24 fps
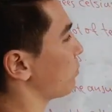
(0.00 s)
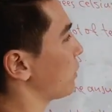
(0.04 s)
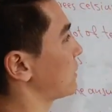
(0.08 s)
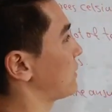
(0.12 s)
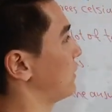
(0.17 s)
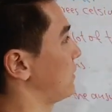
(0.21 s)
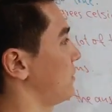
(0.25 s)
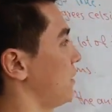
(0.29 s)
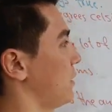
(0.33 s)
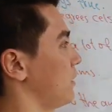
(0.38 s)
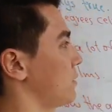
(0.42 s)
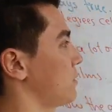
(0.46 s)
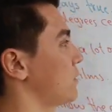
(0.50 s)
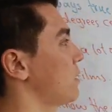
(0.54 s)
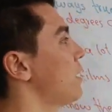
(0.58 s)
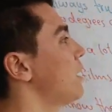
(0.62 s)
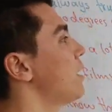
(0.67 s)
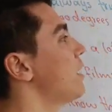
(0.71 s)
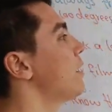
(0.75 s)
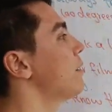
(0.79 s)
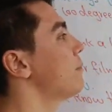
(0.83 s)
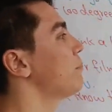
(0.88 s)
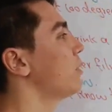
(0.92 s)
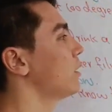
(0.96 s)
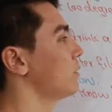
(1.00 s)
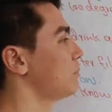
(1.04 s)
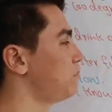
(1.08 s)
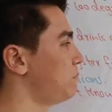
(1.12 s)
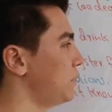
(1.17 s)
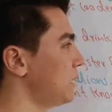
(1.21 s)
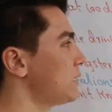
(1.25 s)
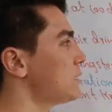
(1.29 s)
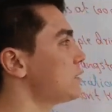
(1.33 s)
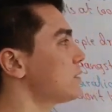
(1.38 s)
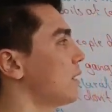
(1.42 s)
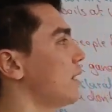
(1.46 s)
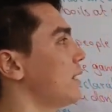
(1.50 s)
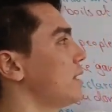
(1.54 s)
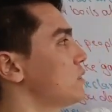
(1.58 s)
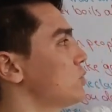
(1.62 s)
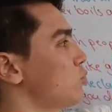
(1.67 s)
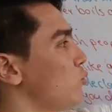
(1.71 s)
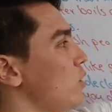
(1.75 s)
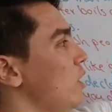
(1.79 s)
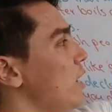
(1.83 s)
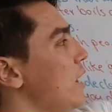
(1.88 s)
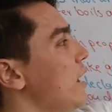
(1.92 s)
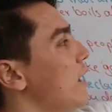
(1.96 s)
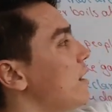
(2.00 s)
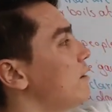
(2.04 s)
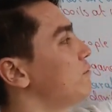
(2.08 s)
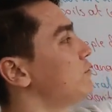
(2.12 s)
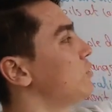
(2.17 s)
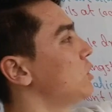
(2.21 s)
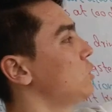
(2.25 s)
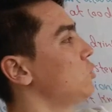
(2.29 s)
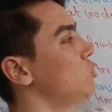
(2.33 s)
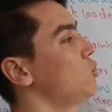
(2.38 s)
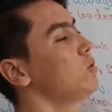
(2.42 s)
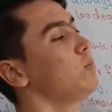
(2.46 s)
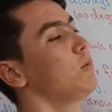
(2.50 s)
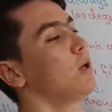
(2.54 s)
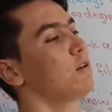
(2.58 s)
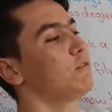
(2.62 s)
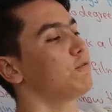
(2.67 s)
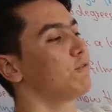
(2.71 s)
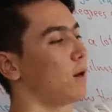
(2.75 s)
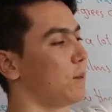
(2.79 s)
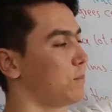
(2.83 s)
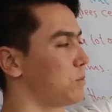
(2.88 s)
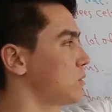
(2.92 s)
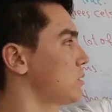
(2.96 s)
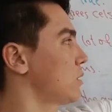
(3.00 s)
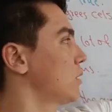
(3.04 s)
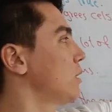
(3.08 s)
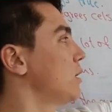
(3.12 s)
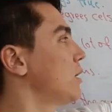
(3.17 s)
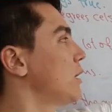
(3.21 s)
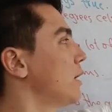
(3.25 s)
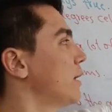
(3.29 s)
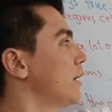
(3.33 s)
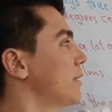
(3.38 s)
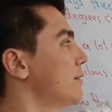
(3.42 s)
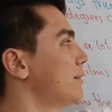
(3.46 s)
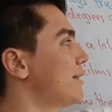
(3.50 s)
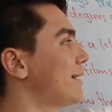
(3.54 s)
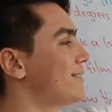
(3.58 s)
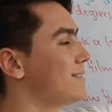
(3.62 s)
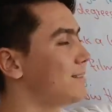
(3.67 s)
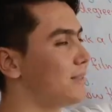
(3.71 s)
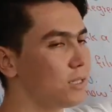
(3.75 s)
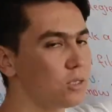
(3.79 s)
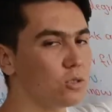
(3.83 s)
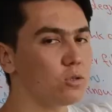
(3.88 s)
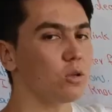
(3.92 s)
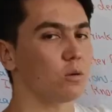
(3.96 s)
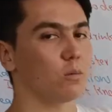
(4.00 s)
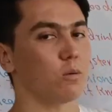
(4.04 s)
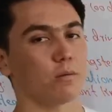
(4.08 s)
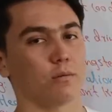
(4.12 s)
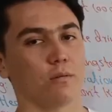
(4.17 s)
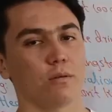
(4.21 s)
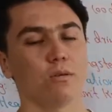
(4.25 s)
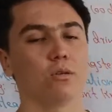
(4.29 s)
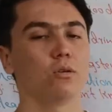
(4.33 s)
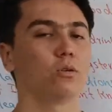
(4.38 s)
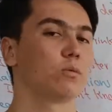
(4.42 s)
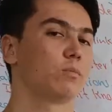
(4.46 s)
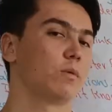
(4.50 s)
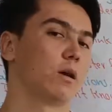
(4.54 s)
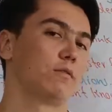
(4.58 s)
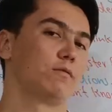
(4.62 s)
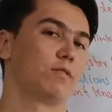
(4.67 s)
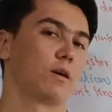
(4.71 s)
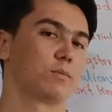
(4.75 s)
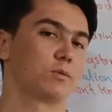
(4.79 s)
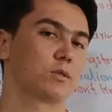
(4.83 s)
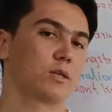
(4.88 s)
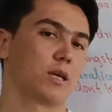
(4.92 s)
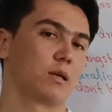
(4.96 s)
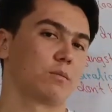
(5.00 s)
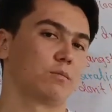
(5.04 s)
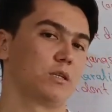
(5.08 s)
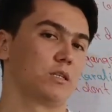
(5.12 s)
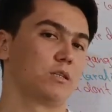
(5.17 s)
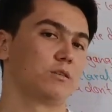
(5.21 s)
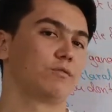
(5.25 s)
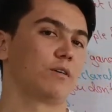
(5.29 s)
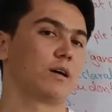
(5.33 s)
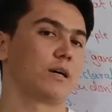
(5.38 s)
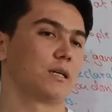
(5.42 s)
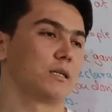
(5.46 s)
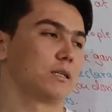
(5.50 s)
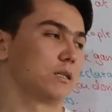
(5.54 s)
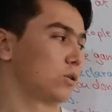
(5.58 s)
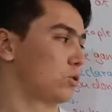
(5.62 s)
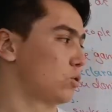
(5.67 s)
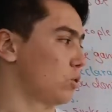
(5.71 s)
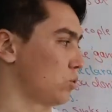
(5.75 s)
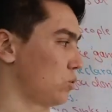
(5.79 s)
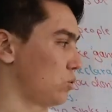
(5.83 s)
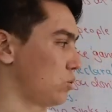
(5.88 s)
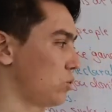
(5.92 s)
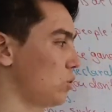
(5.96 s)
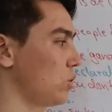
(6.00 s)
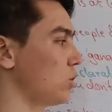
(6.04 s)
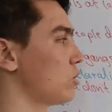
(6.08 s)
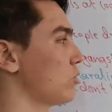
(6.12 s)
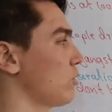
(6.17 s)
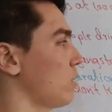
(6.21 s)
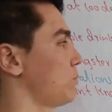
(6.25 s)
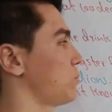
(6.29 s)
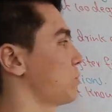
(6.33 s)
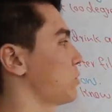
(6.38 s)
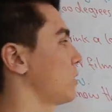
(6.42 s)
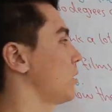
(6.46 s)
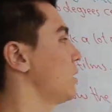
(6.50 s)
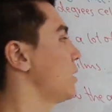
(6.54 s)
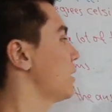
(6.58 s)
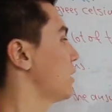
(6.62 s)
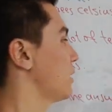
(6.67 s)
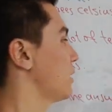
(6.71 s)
present tense. But besides, we have the normal verbs. That these normal verbs can be divided into two groups,